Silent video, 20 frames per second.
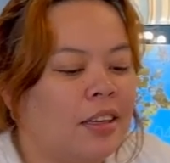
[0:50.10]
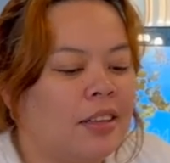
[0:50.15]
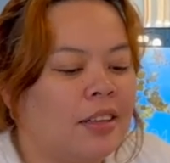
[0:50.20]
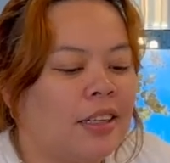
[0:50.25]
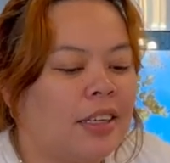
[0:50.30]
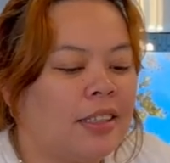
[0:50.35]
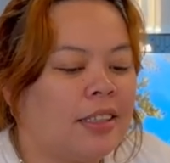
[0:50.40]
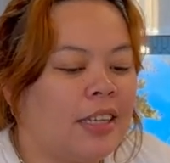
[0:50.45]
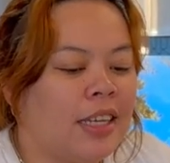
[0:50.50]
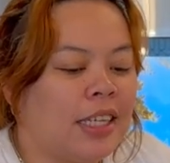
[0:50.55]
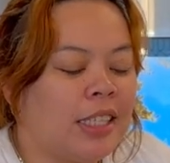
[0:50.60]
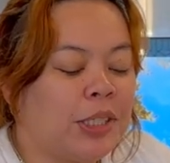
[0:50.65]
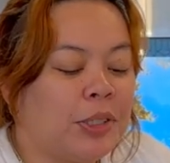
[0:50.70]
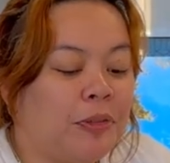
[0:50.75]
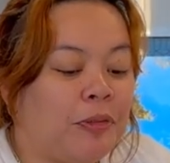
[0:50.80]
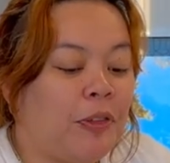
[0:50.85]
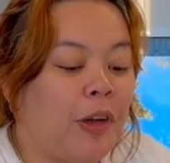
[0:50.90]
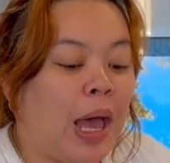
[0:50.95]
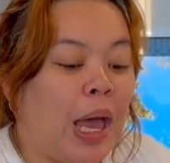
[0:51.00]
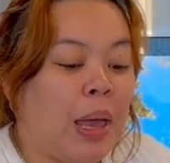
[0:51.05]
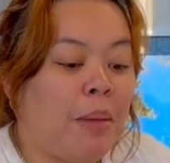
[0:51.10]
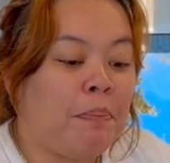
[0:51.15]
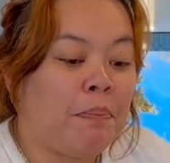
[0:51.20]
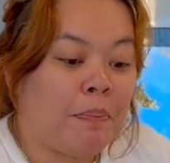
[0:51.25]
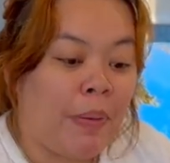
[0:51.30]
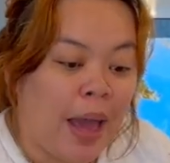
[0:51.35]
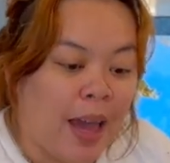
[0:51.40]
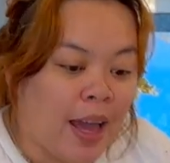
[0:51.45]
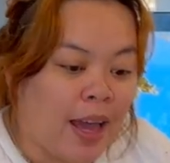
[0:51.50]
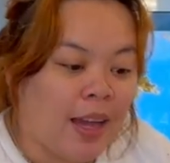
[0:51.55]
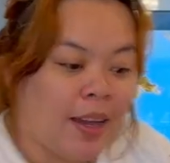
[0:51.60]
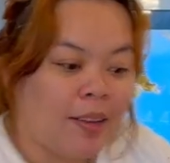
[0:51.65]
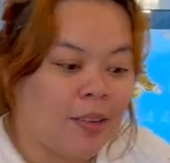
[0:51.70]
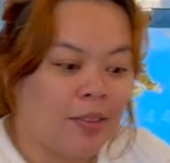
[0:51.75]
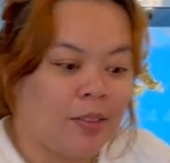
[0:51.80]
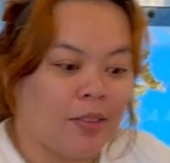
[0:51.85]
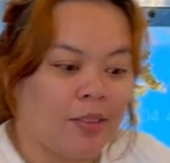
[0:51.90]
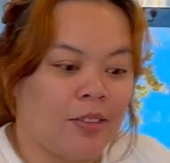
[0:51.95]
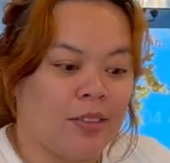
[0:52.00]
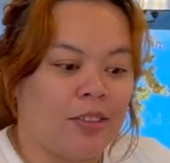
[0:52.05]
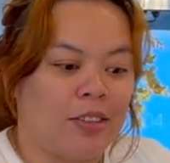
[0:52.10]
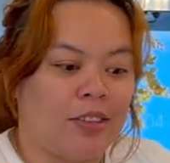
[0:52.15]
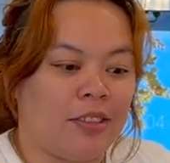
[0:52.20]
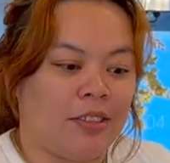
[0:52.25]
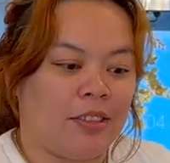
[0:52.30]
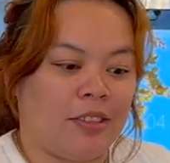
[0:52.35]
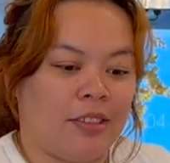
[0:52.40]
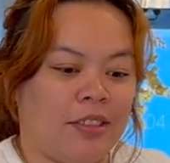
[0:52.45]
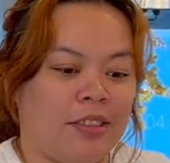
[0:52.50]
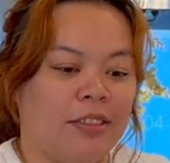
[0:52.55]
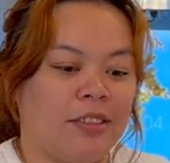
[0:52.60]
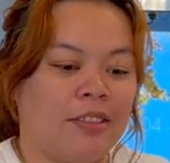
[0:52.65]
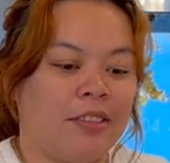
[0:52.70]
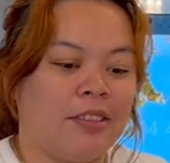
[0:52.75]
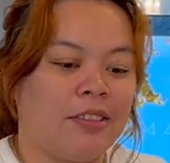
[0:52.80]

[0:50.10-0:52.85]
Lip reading: This is 5 pounds.